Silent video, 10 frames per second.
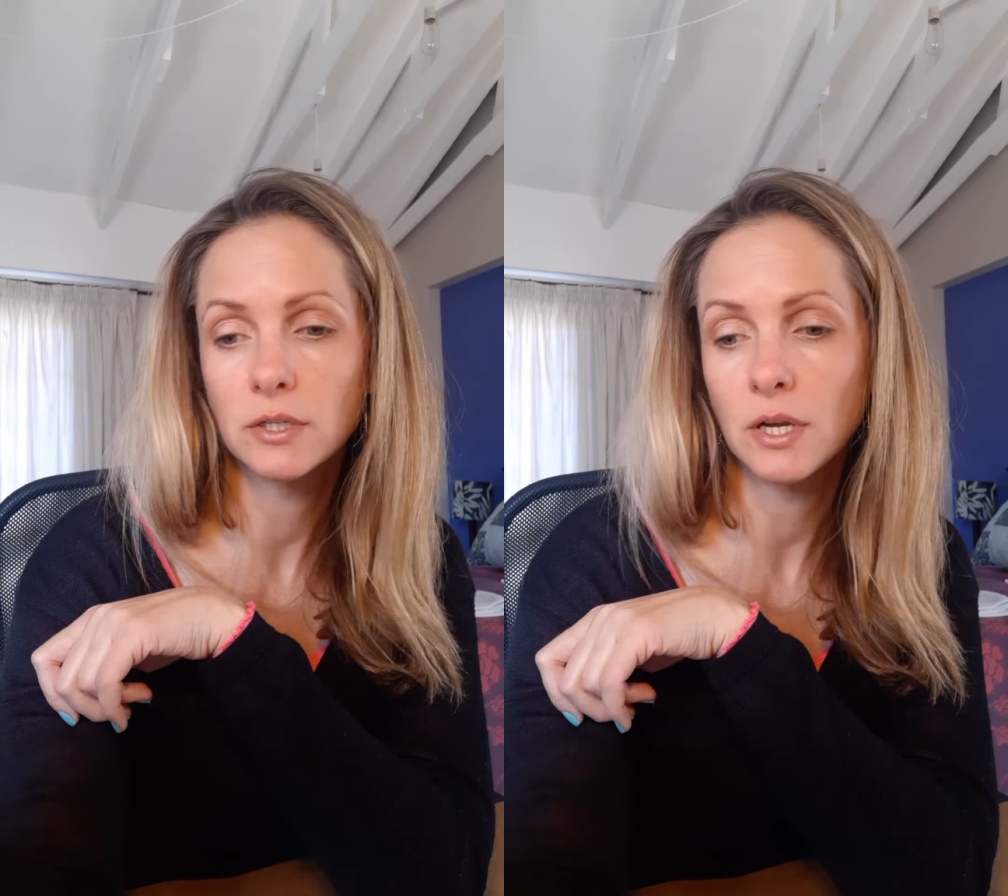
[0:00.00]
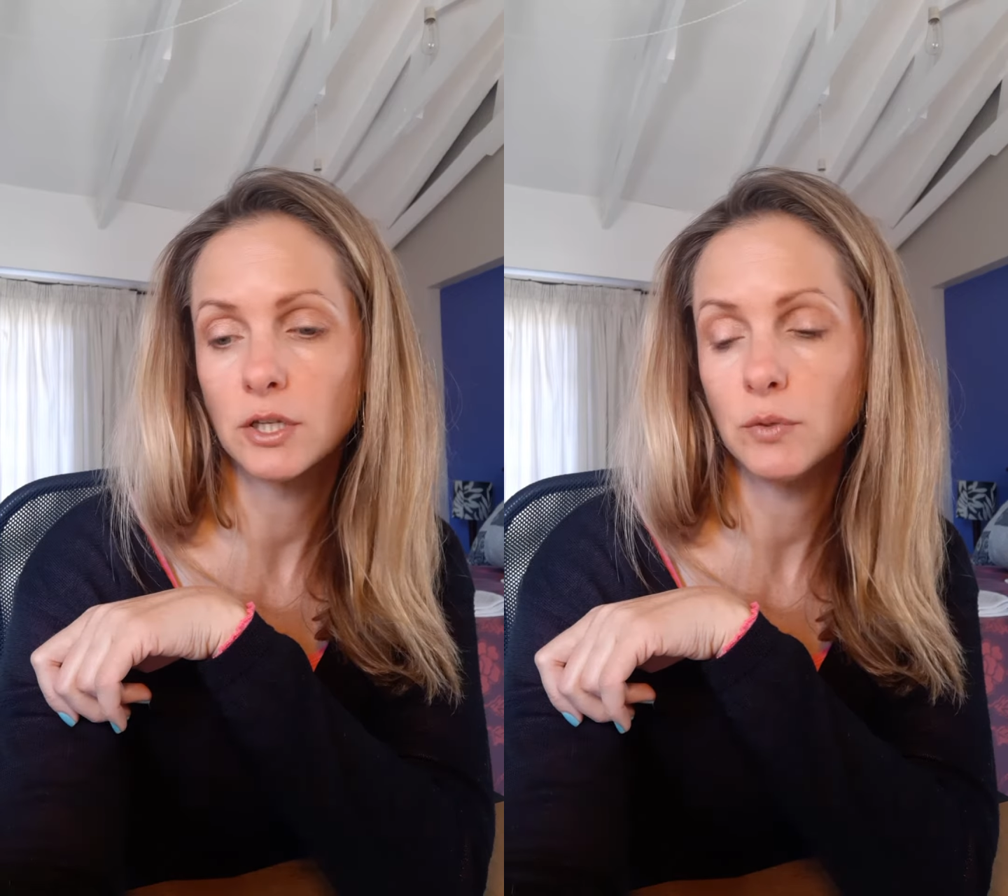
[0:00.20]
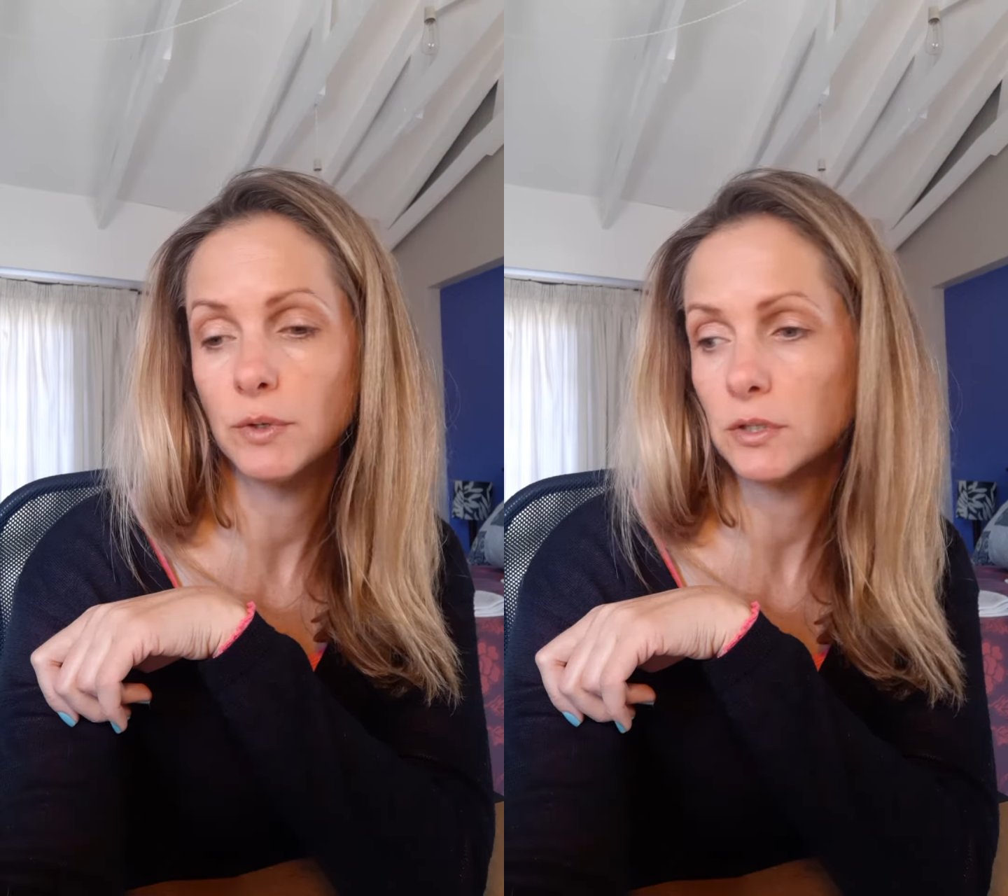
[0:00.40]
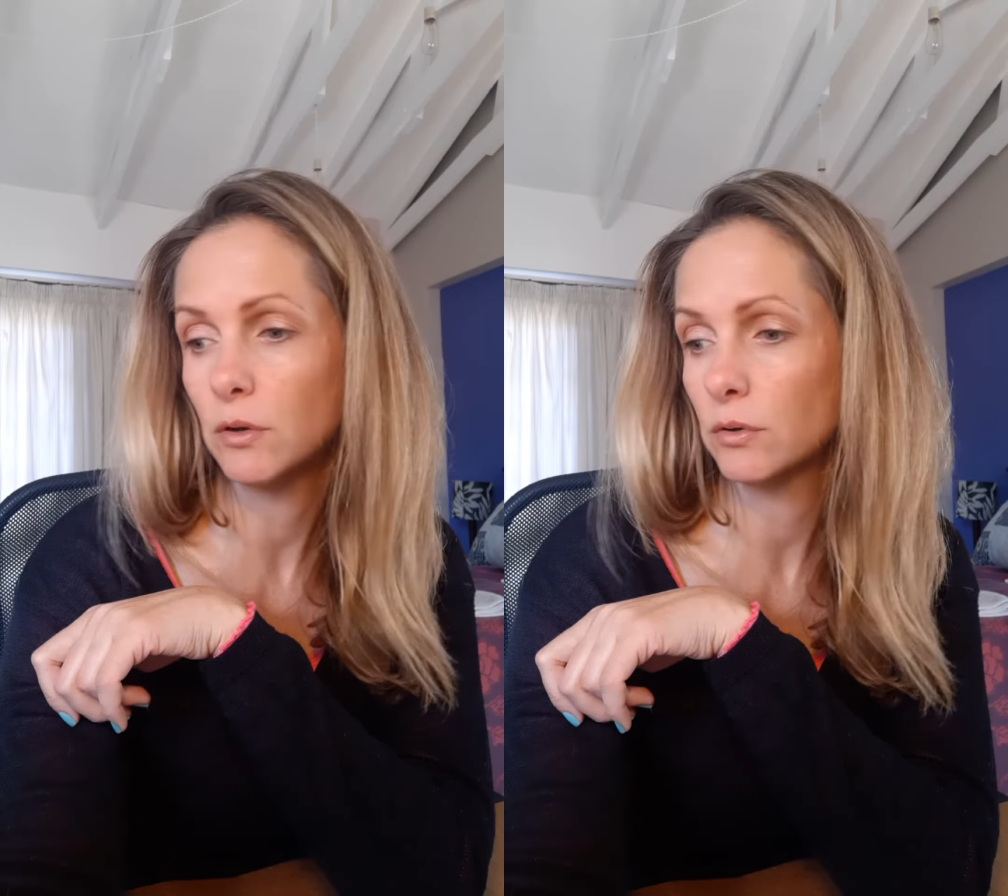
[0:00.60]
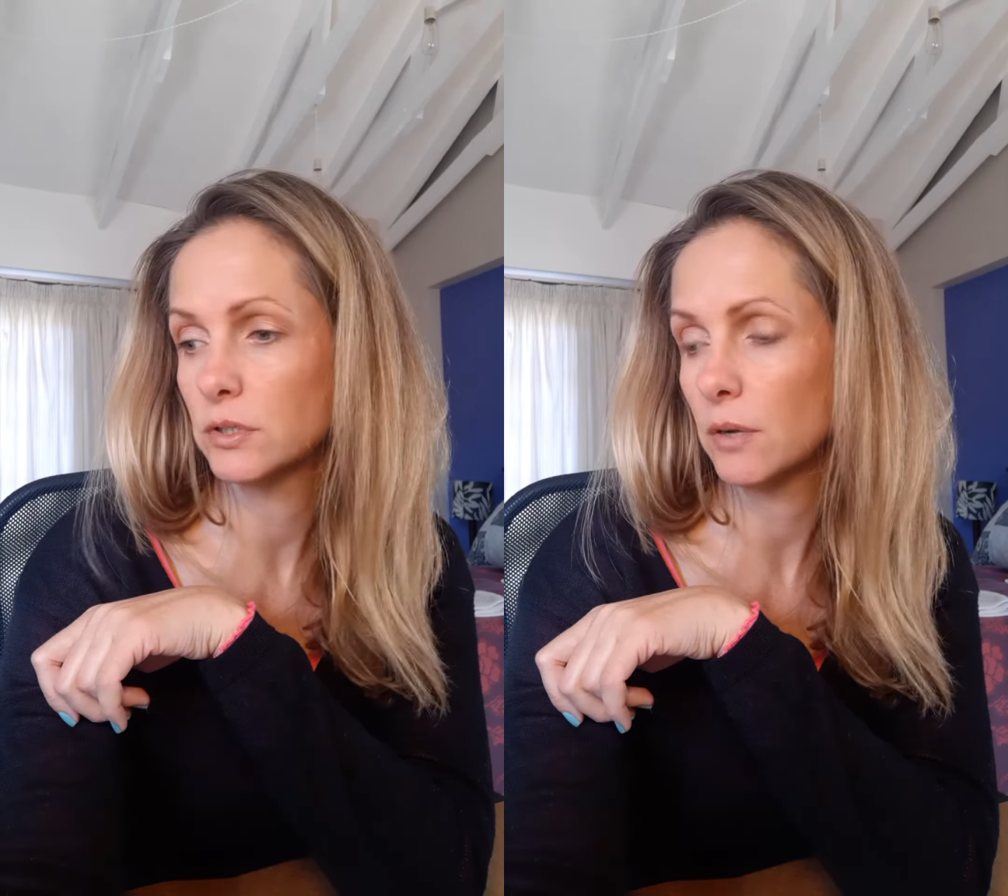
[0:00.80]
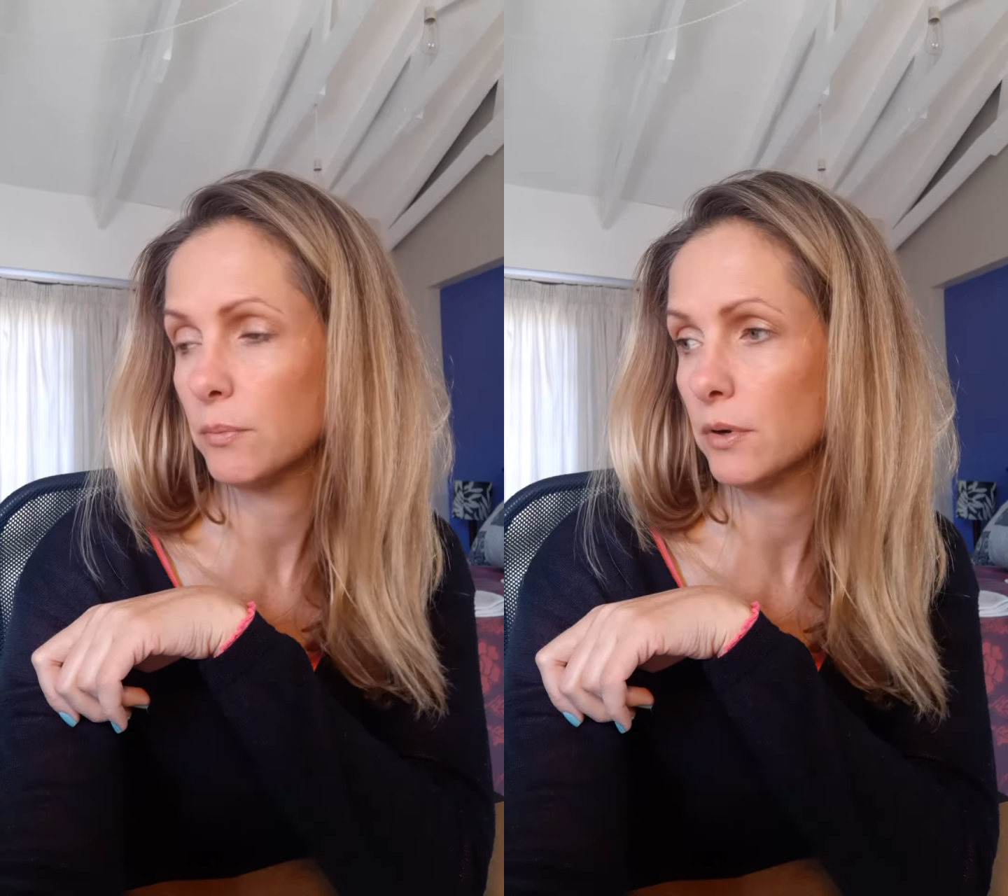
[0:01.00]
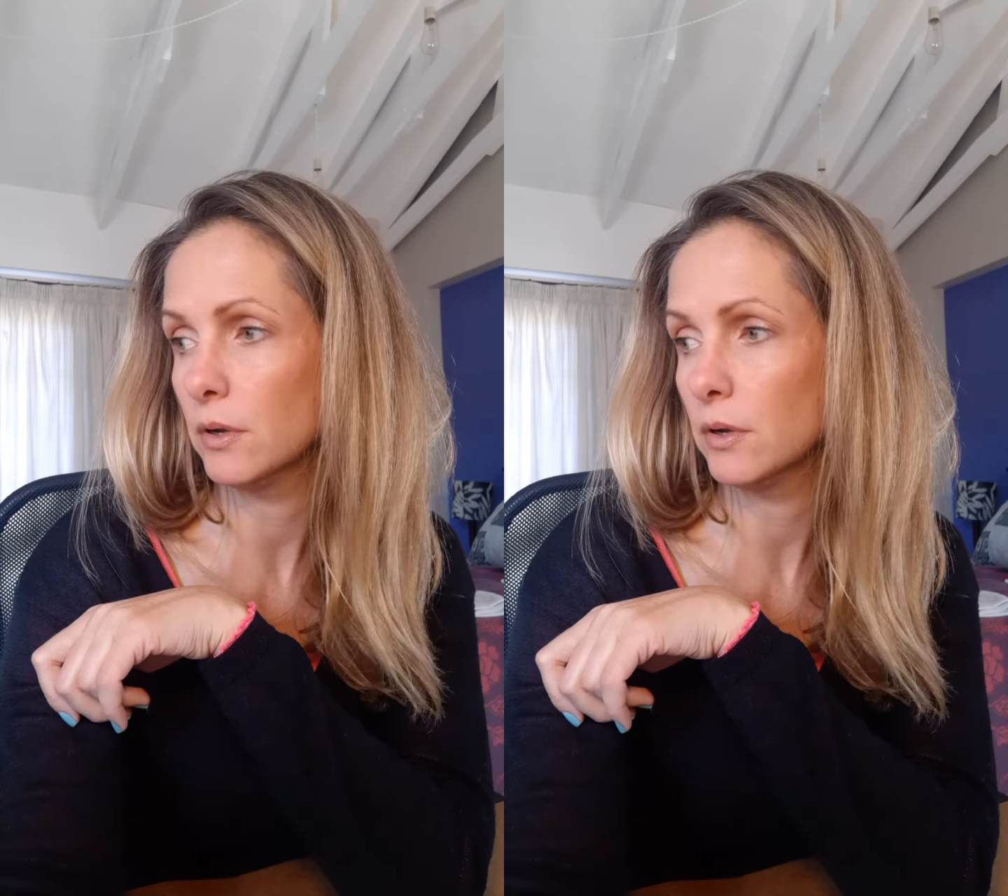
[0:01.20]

I actually went and looked up